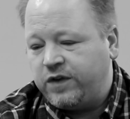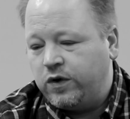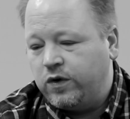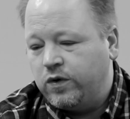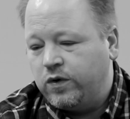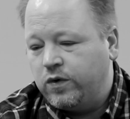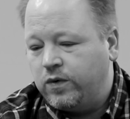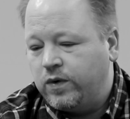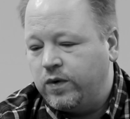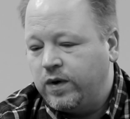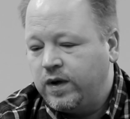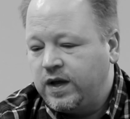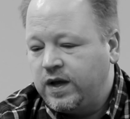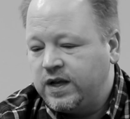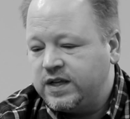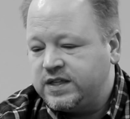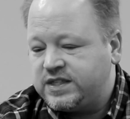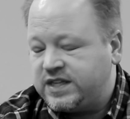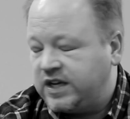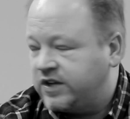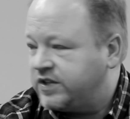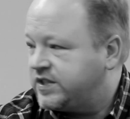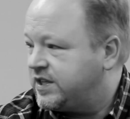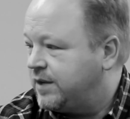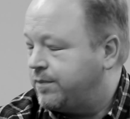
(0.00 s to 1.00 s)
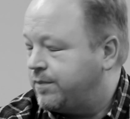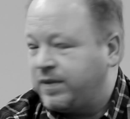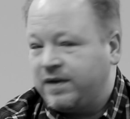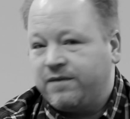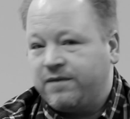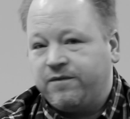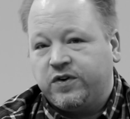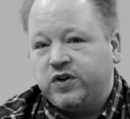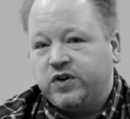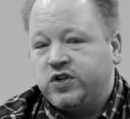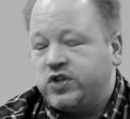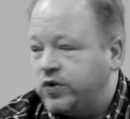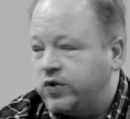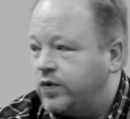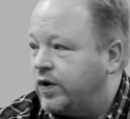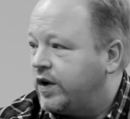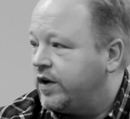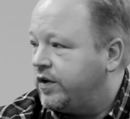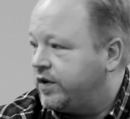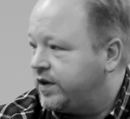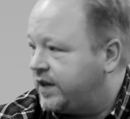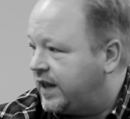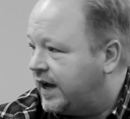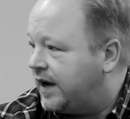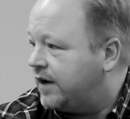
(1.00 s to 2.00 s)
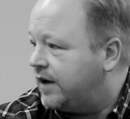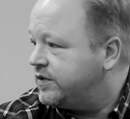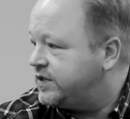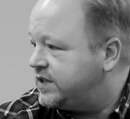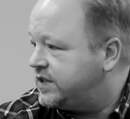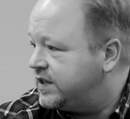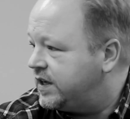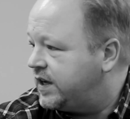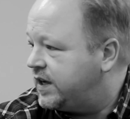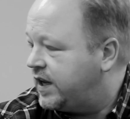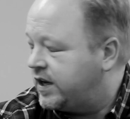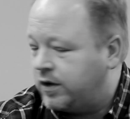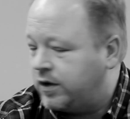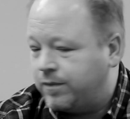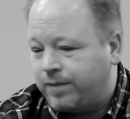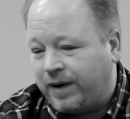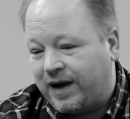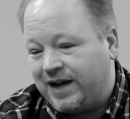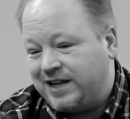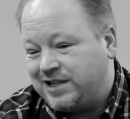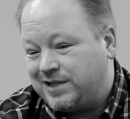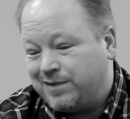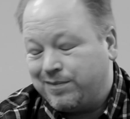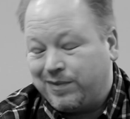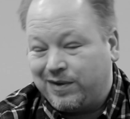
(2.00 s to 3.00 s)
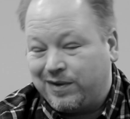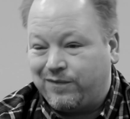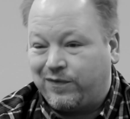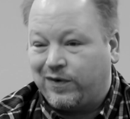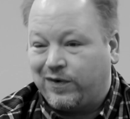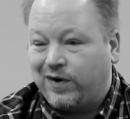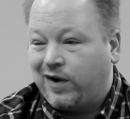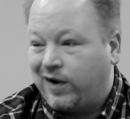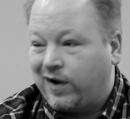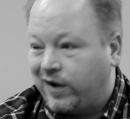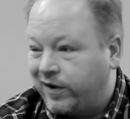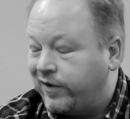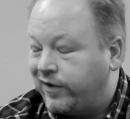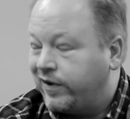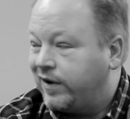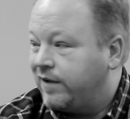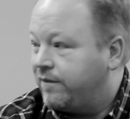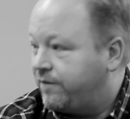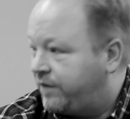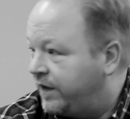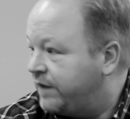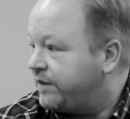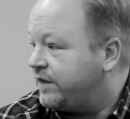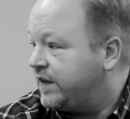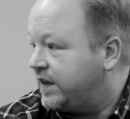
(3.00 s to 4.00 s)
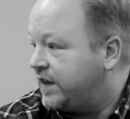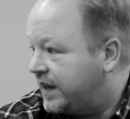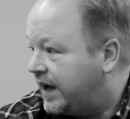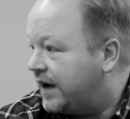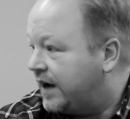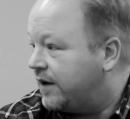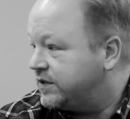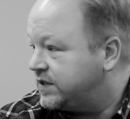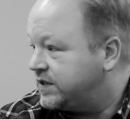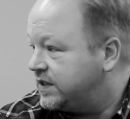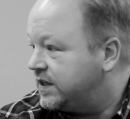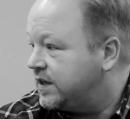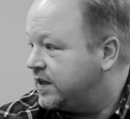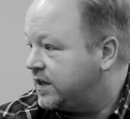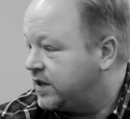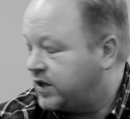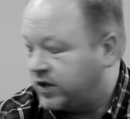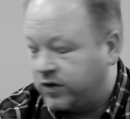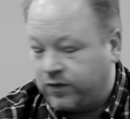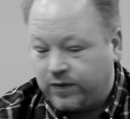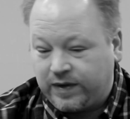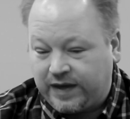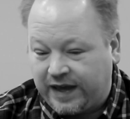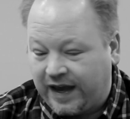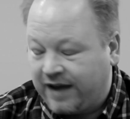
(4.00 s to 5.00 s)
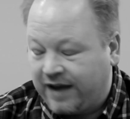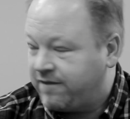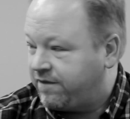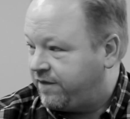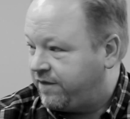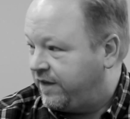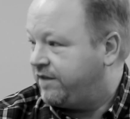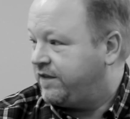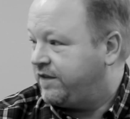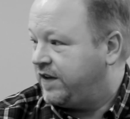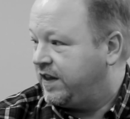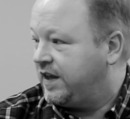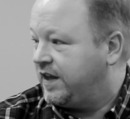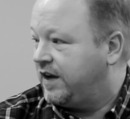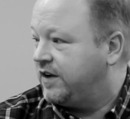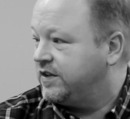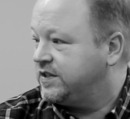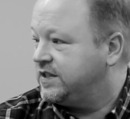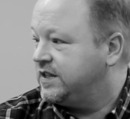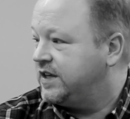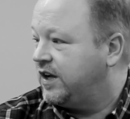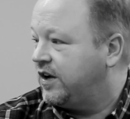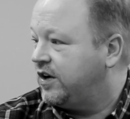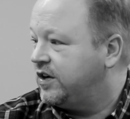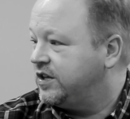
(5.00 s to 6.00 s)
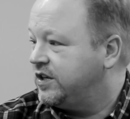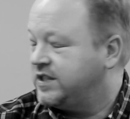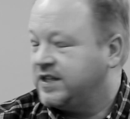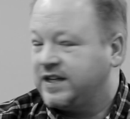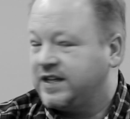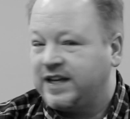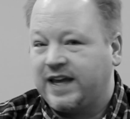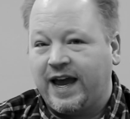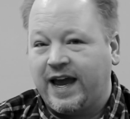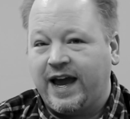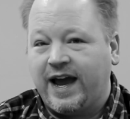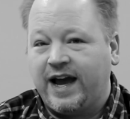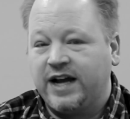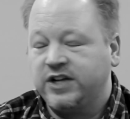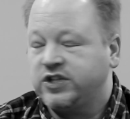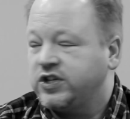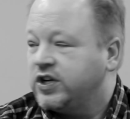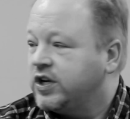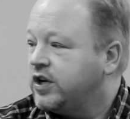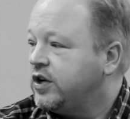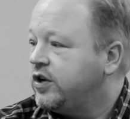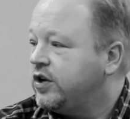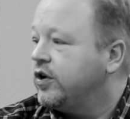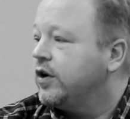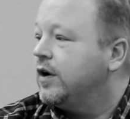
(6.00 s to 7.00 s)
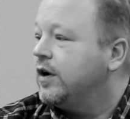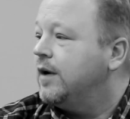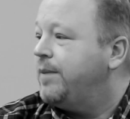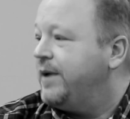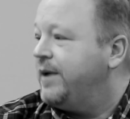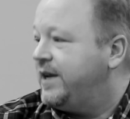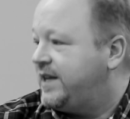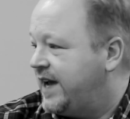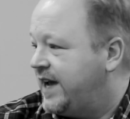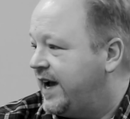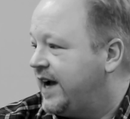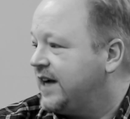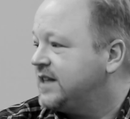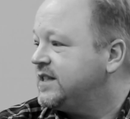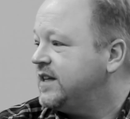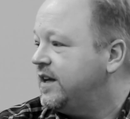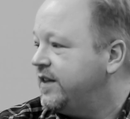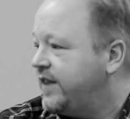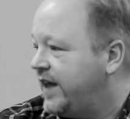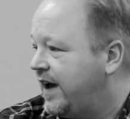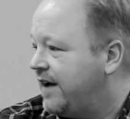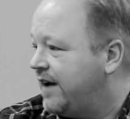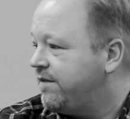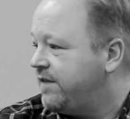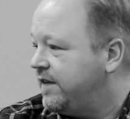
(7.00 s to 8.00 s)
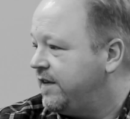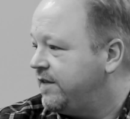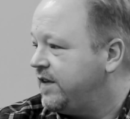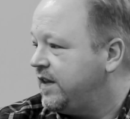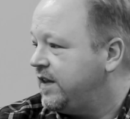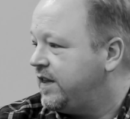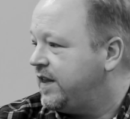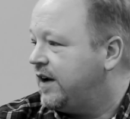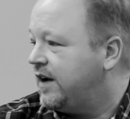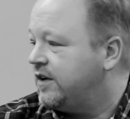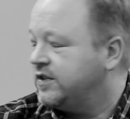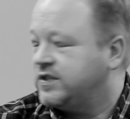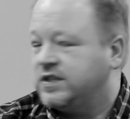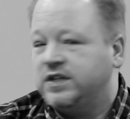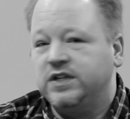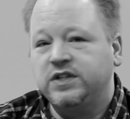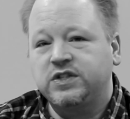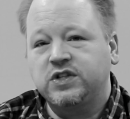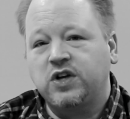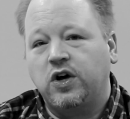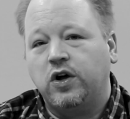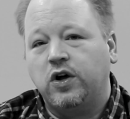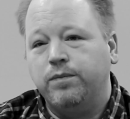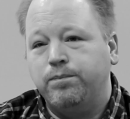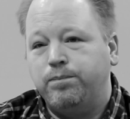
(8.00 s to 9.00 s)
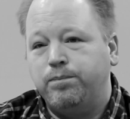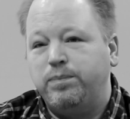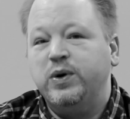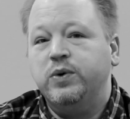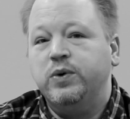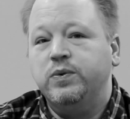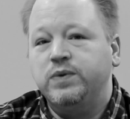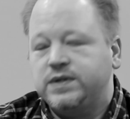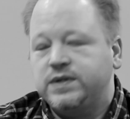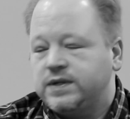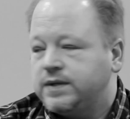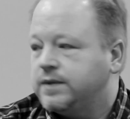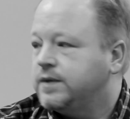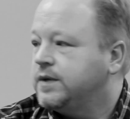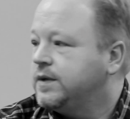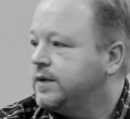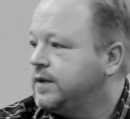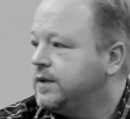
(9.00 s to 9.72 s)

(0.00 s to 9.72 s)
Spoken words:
you sell something for $200,000 and you buy something for $150,000, you get $50,000 in cash. You're going to pay tax on that $50,000. It's called boot.